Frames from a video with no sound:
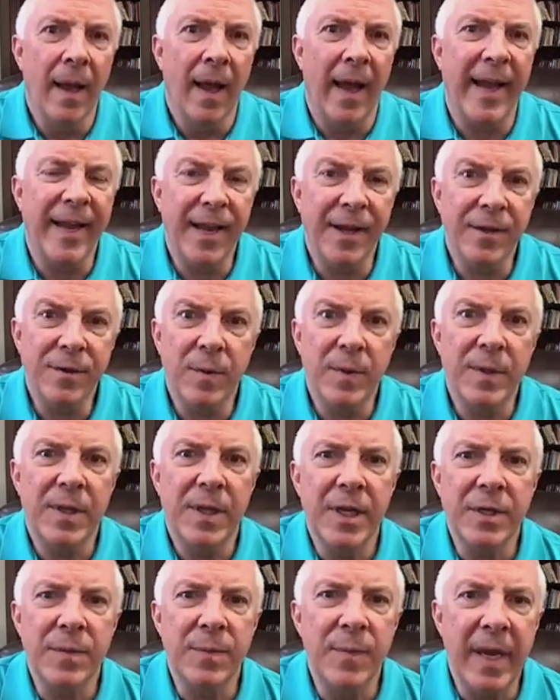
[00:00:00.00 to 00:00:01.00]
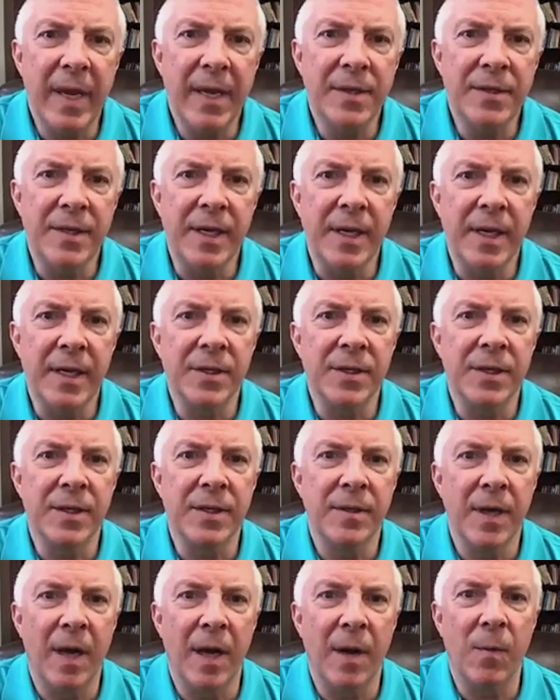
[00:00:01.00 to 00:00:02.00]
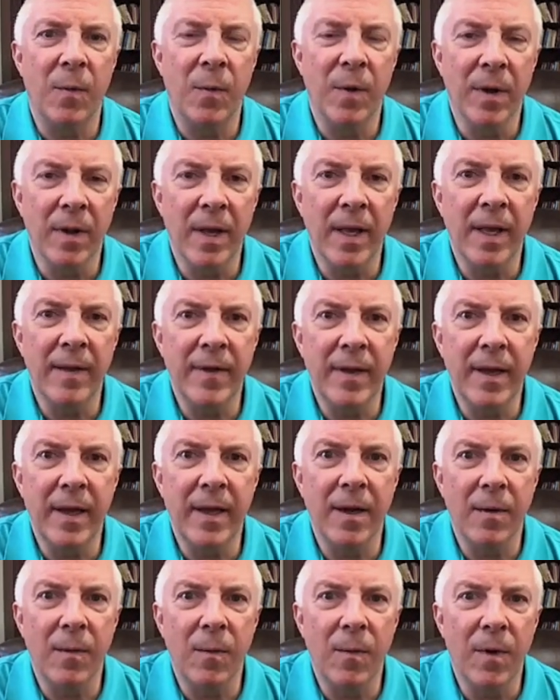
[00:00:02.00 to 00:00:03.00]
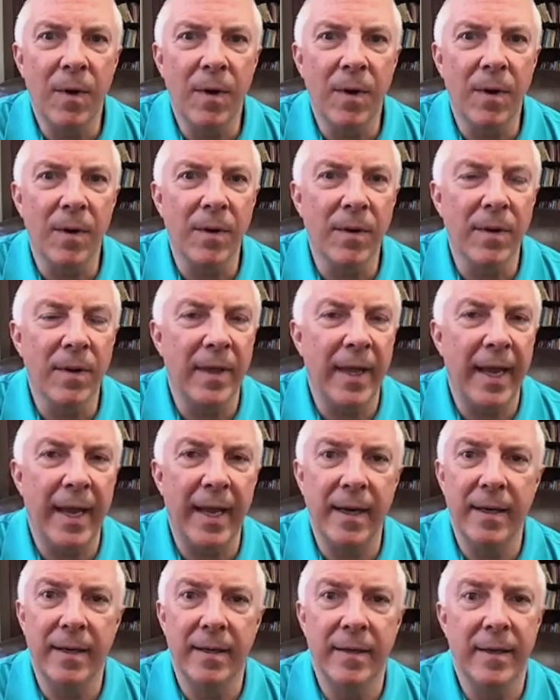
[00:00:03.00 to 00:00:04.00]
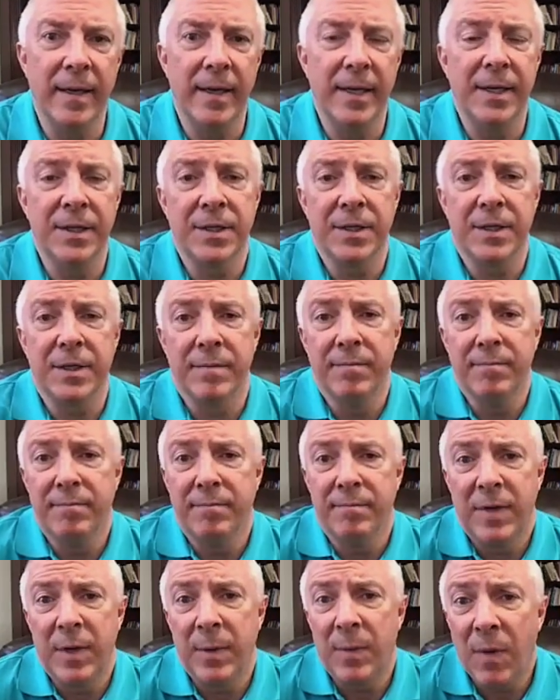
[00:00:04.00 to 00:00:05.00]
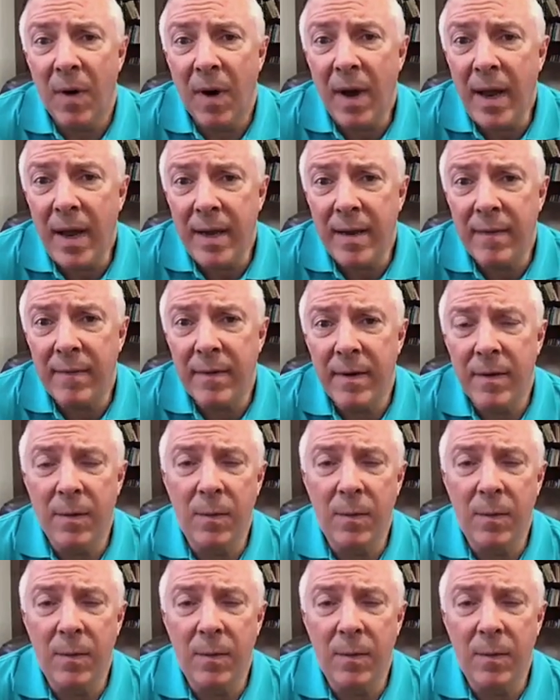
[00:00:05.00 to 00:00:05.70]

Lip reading: I guess what this means is we're living in a world that is depraved.